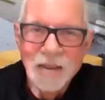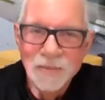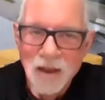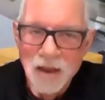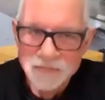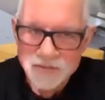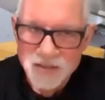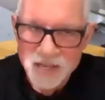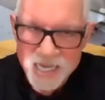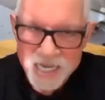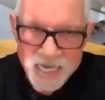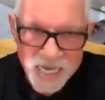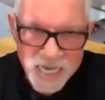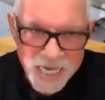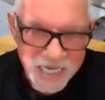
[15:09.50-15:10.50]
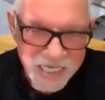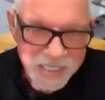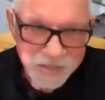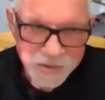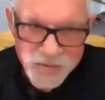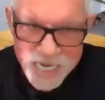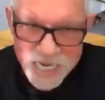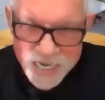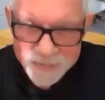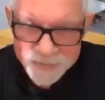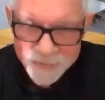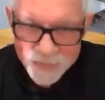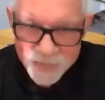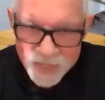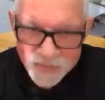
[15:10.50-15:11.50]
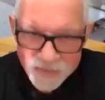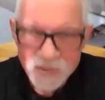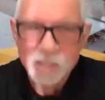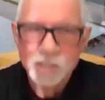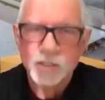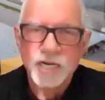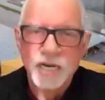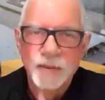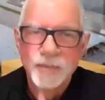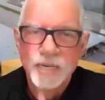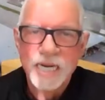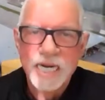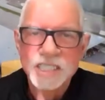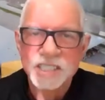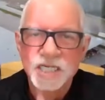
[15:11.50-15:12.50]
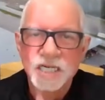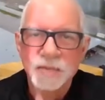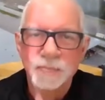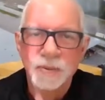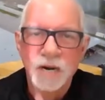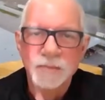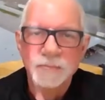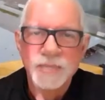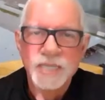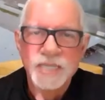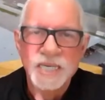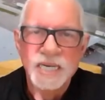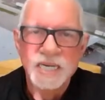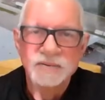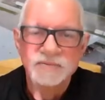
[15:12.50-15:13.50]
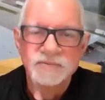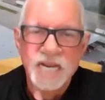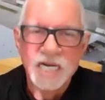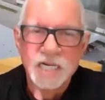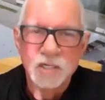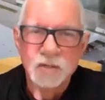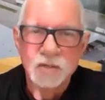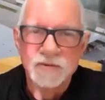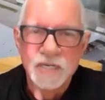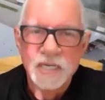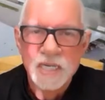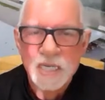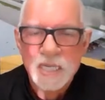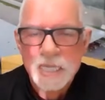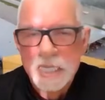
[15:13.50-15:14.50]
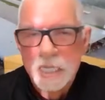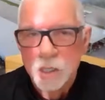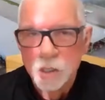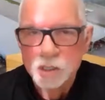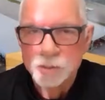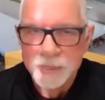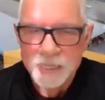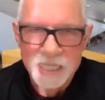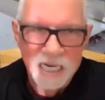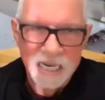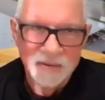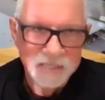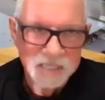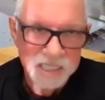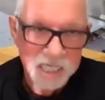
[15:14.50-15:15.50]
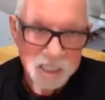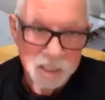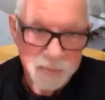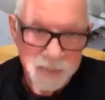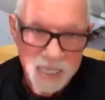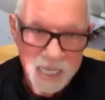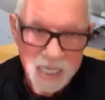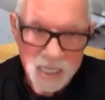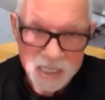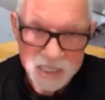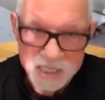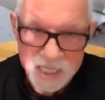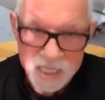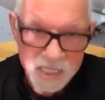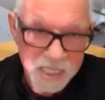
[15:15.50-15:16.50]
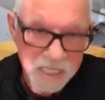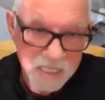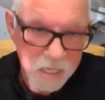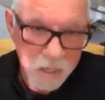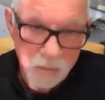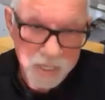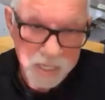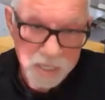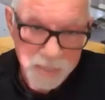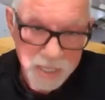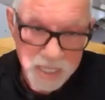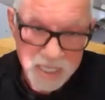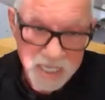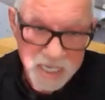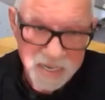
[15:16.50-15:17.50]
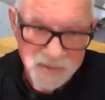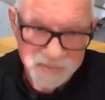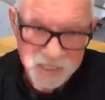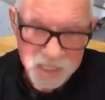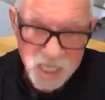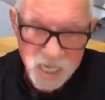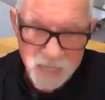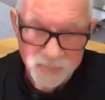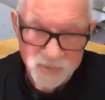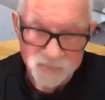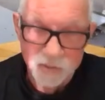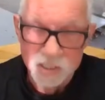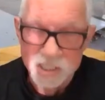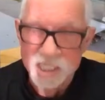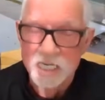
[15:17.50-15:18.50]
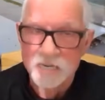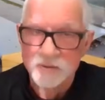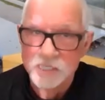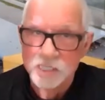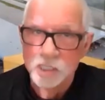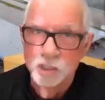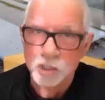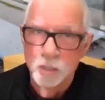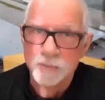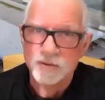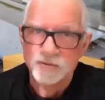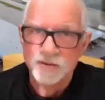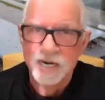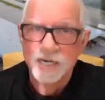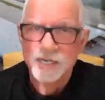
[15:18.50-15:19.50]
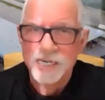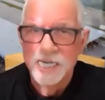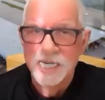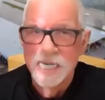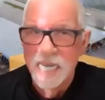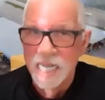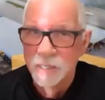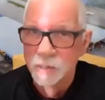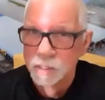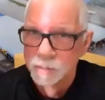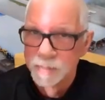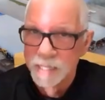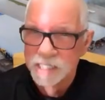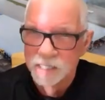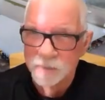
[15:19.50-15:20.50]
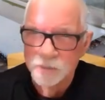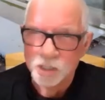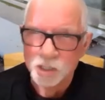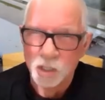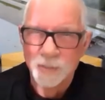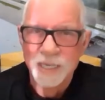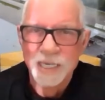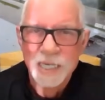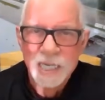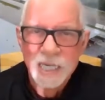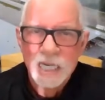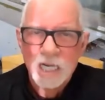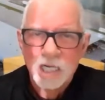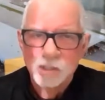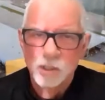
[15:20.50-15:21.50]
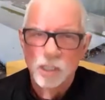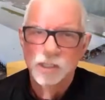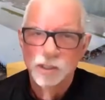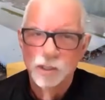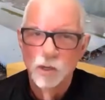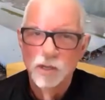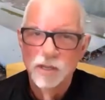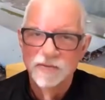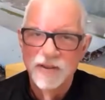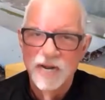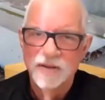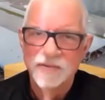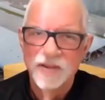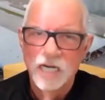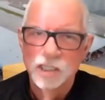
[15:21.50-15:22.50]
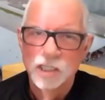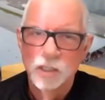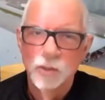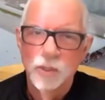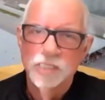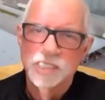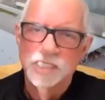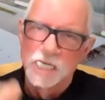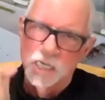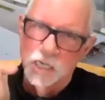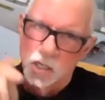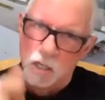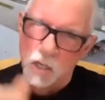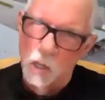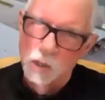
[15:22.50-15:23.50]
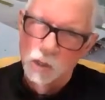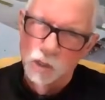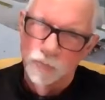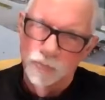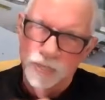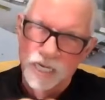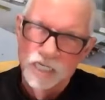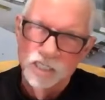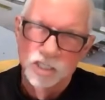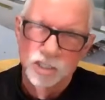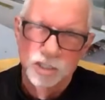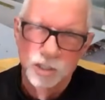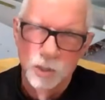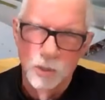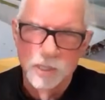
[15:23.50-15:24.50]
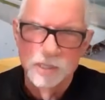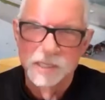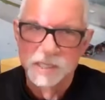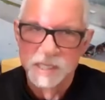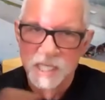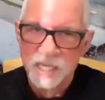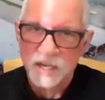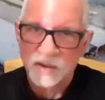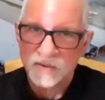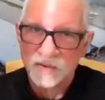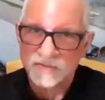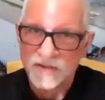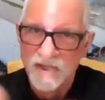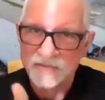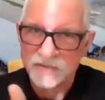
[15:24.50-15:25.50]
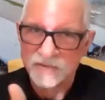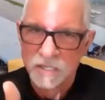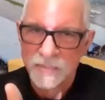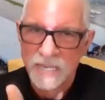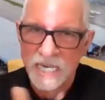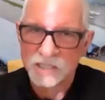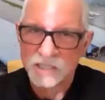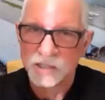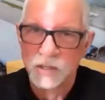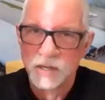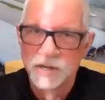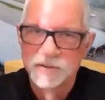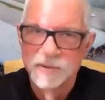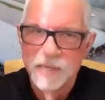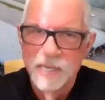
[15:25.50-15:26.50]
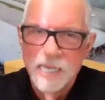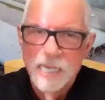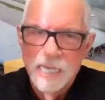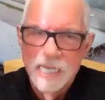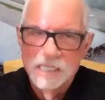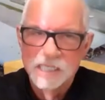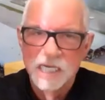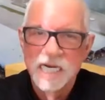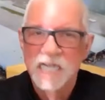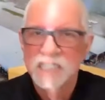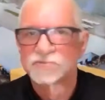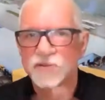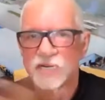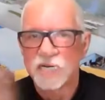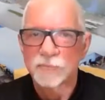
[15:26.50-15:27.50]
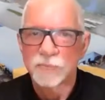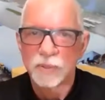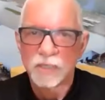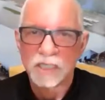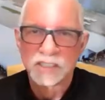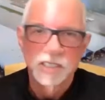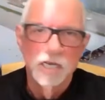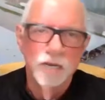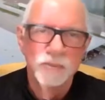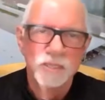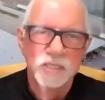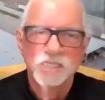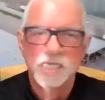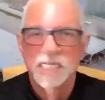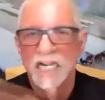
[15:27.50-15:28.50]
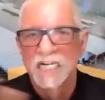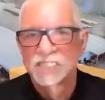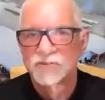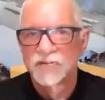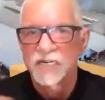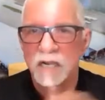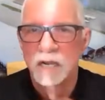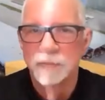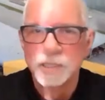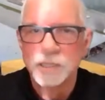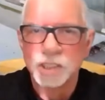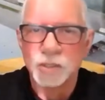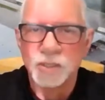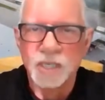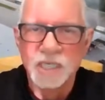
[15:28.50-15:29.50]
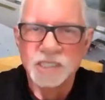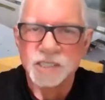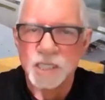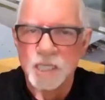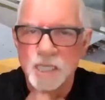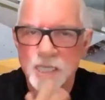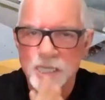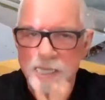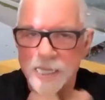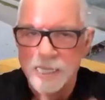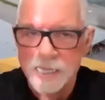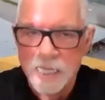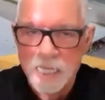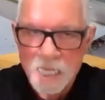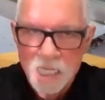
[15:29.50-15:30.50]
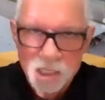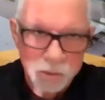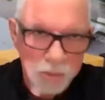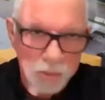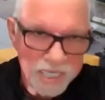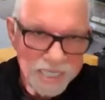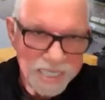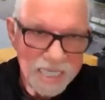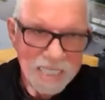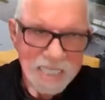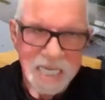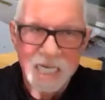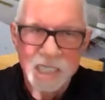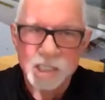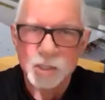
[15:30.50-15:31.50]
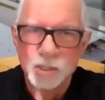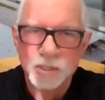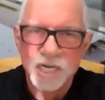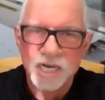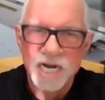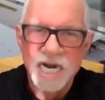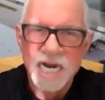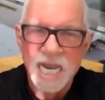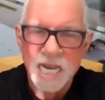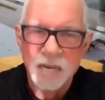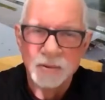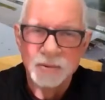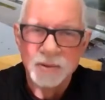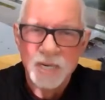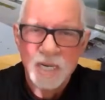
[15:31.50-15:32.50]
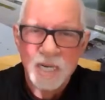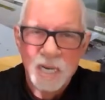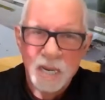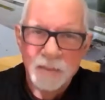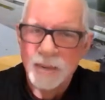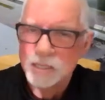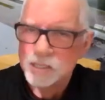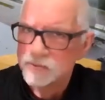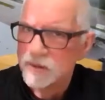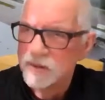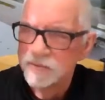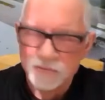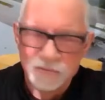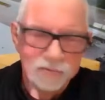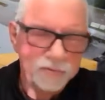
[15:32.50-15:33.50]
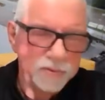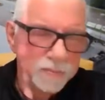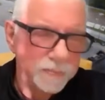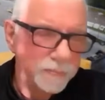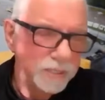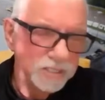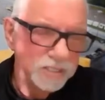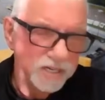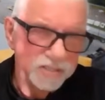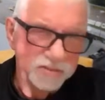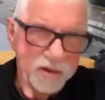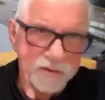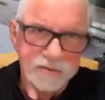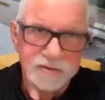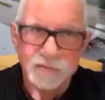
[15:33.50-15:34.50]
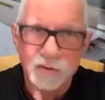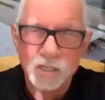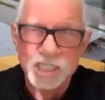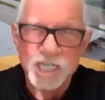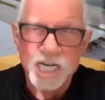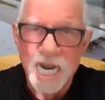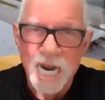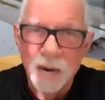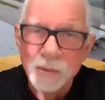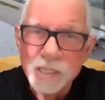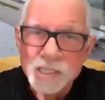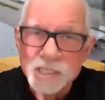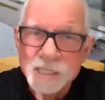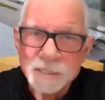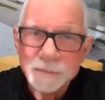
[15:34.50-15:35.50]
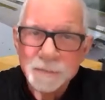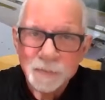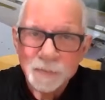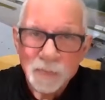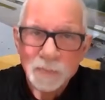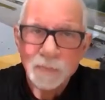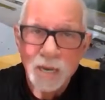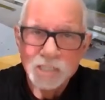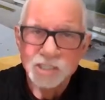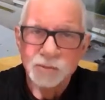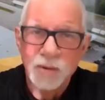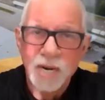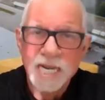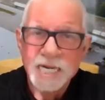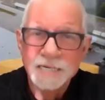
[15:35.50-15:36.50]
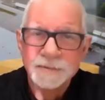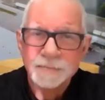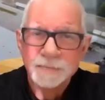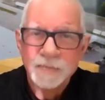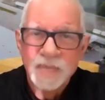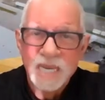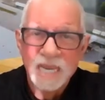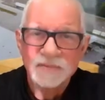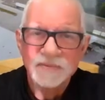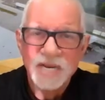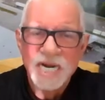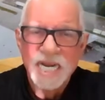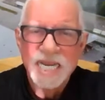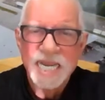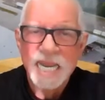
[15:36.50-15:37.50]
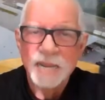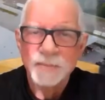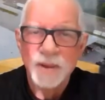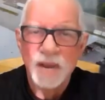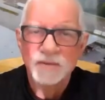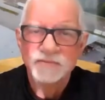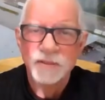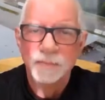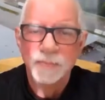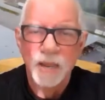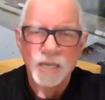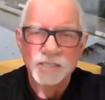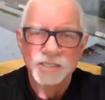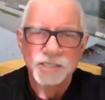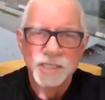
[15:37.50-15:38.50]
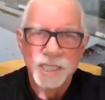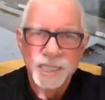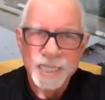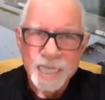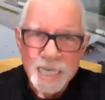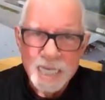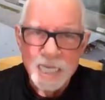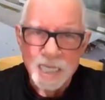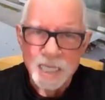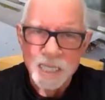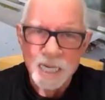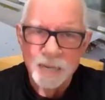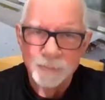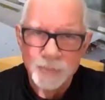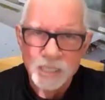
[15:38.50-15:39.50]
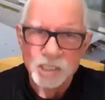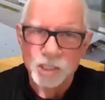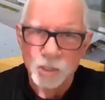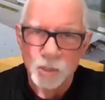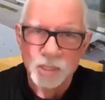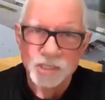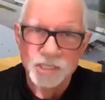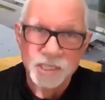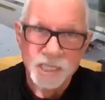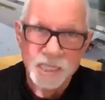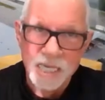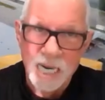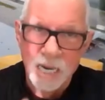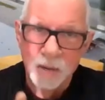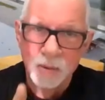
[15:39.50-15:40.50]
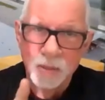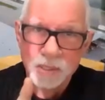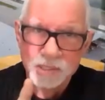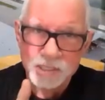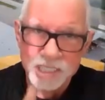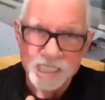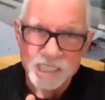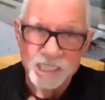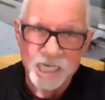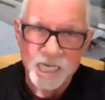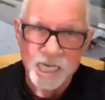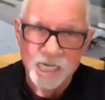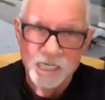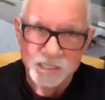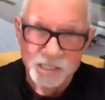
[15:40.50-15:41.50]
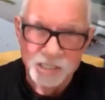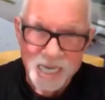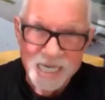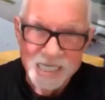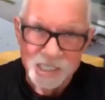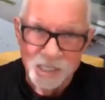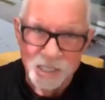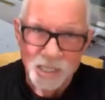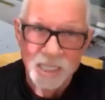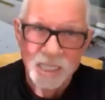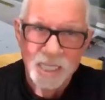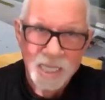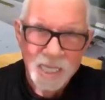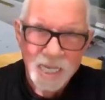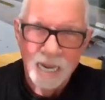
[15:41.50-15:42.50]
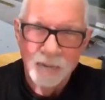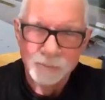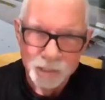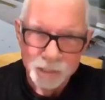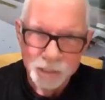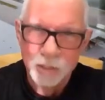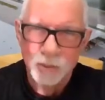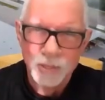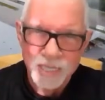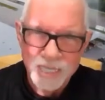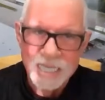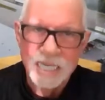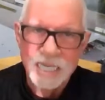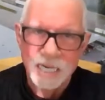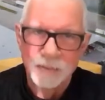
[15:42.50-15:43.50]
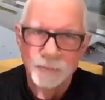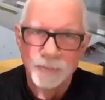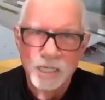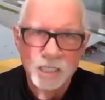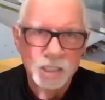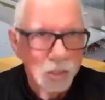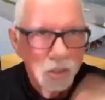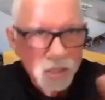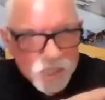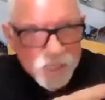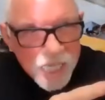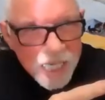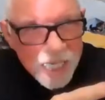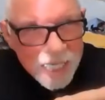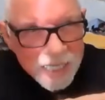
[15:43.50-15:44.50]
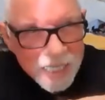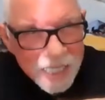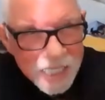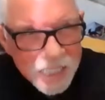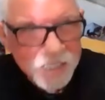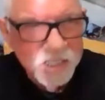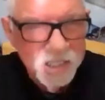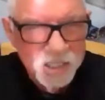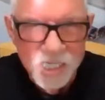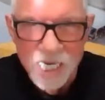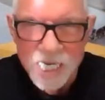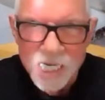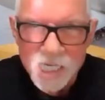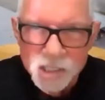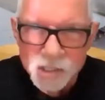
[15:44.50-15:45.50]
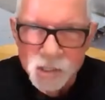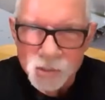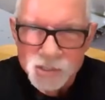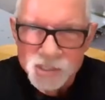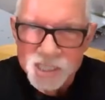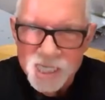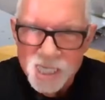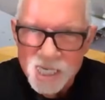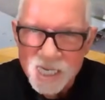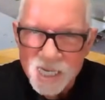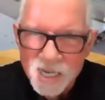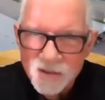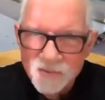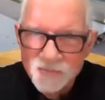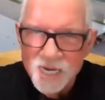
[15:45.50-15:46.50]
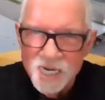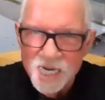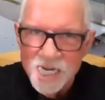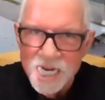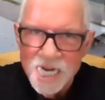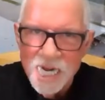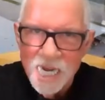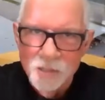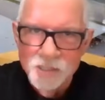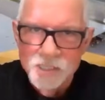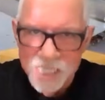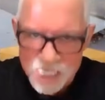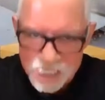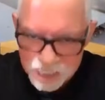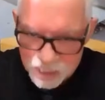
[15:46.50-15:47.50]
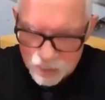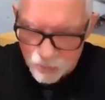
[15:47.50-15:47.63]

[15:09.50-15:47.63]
off the train, went to the immigration department in Vancouver. Couldn't speak the language, didn't speak English, and didn't know anybody, didn't have a job. But fortunately, there was a German fellow there, and I could speak some German. So I told him what I wanted to do. He said, go to Prince George, 500 miles north. He said, that's where they're building sawmills, and that's where the opportunities are. And so I did that, took the Greyhound, between 12 and 14 hours, bus ride. And when I came off the bus here in Prince George, now 60 years later, I'm still here in Prince George. In the distance, I can still see where the Greyhound station